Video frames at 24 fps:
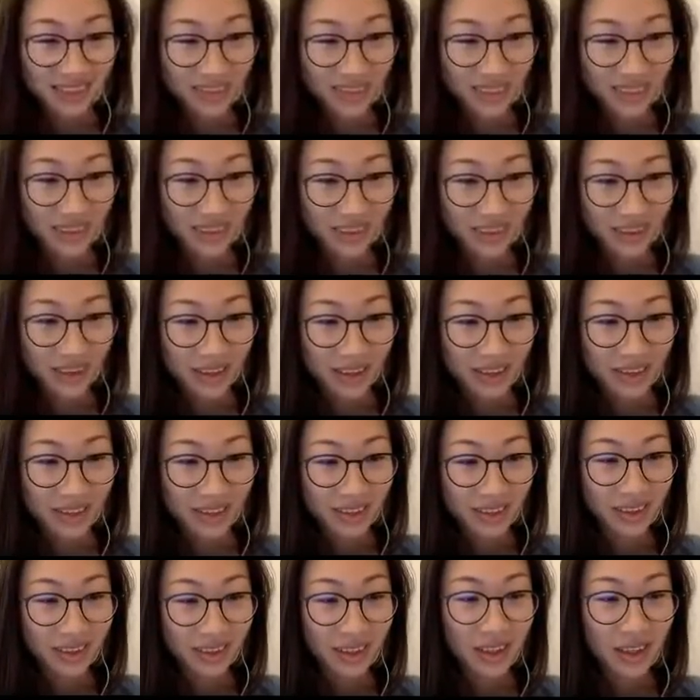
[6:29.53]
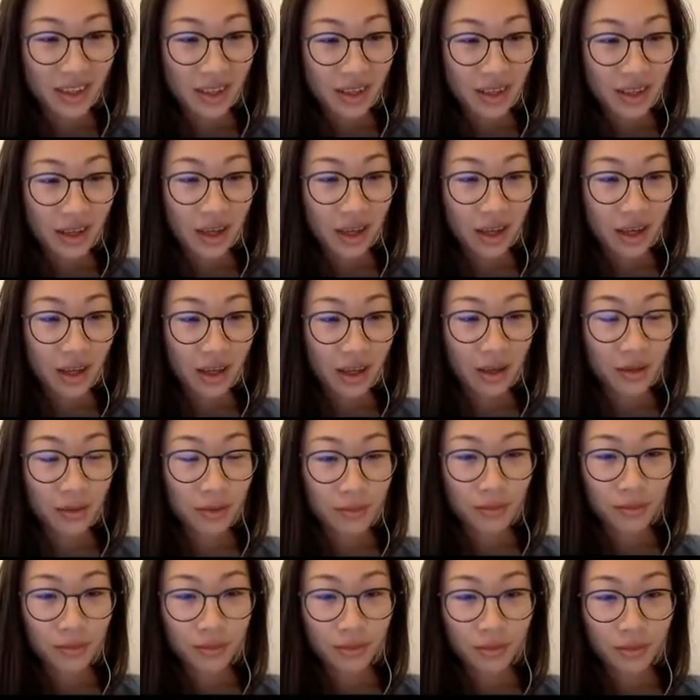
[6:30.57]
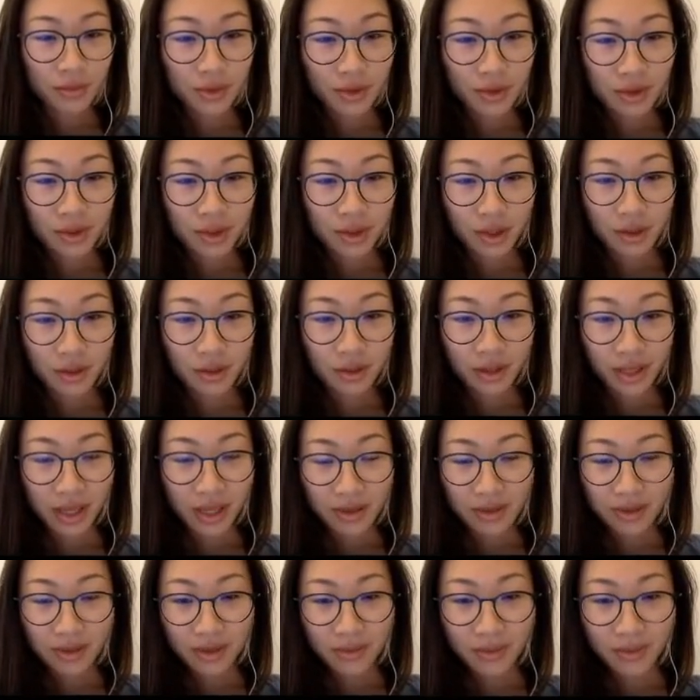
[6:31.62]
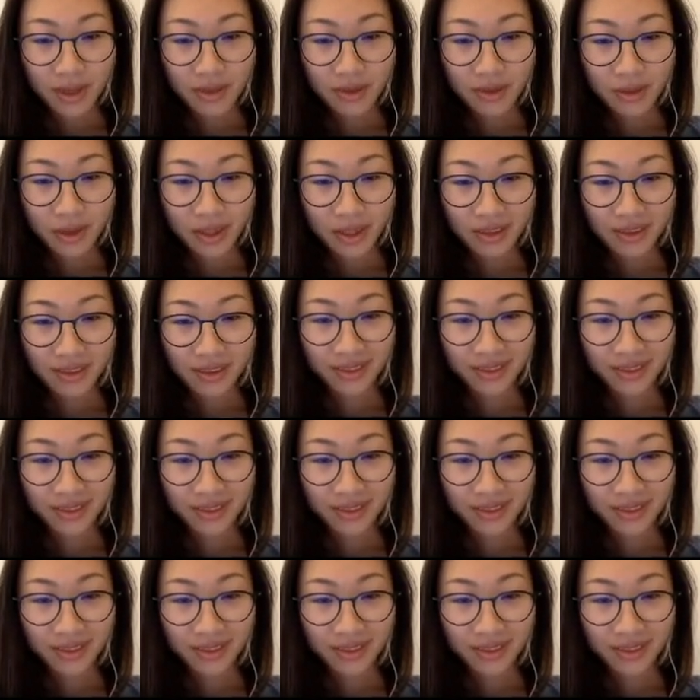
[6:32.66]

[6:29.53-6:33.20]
for the question. So can you see my screen?